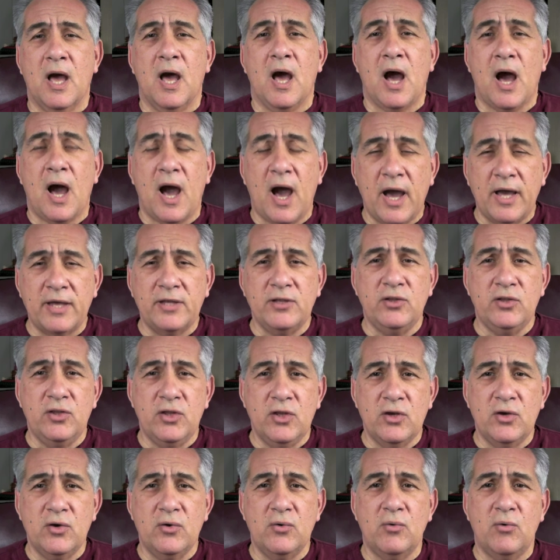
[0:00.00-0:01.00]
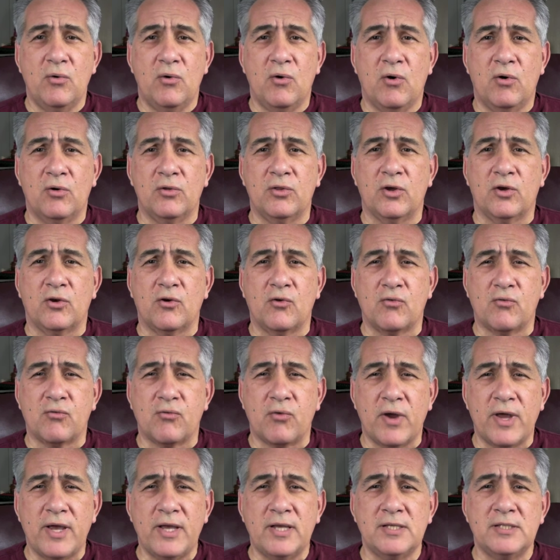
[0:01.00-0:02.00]
I knew all the
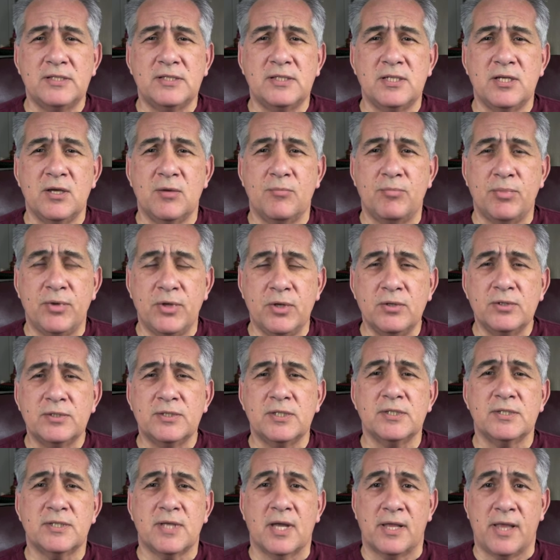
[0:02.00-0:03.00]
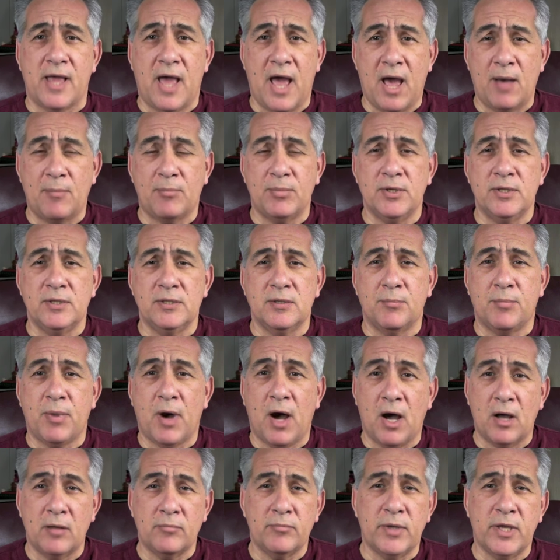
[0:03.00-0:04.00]
crazy abuses that happened
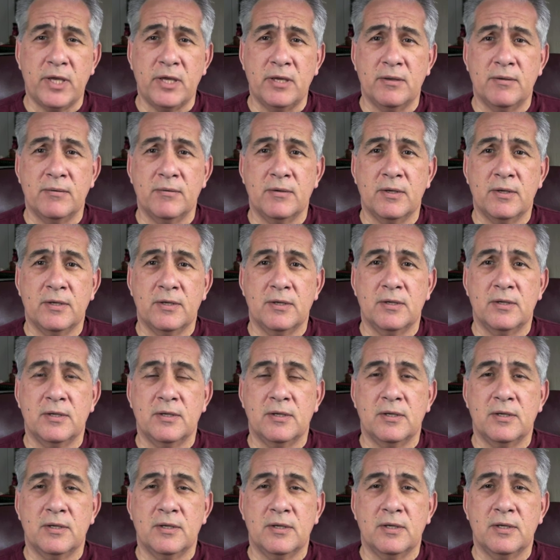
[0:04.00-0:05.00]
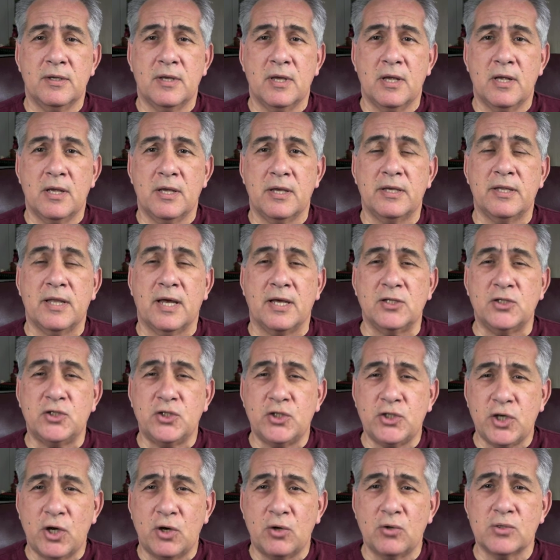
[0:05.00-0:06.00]
upon me, and I
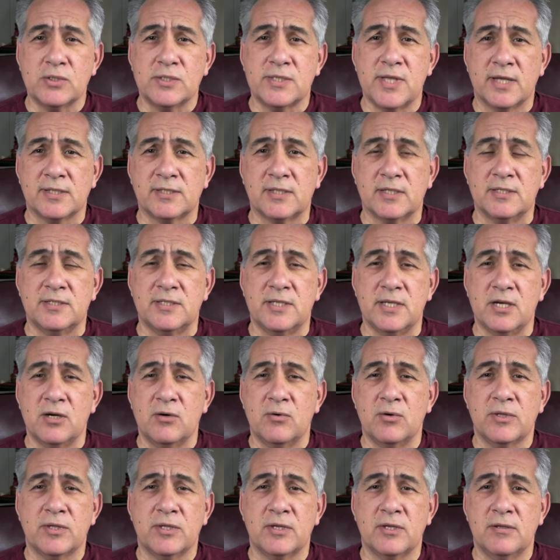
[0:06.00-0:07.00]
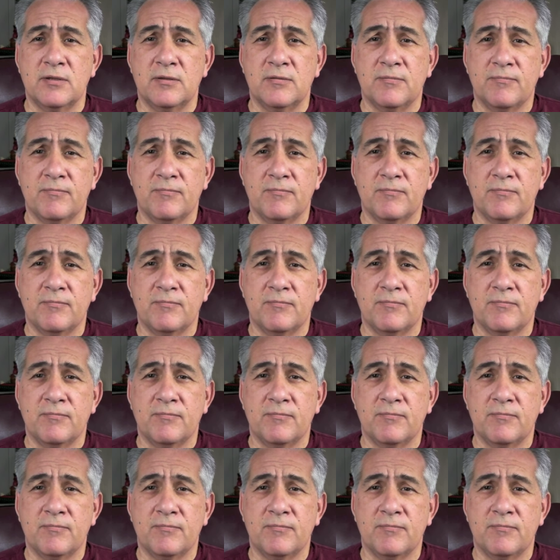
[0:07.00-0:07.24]
chose not to deal with it.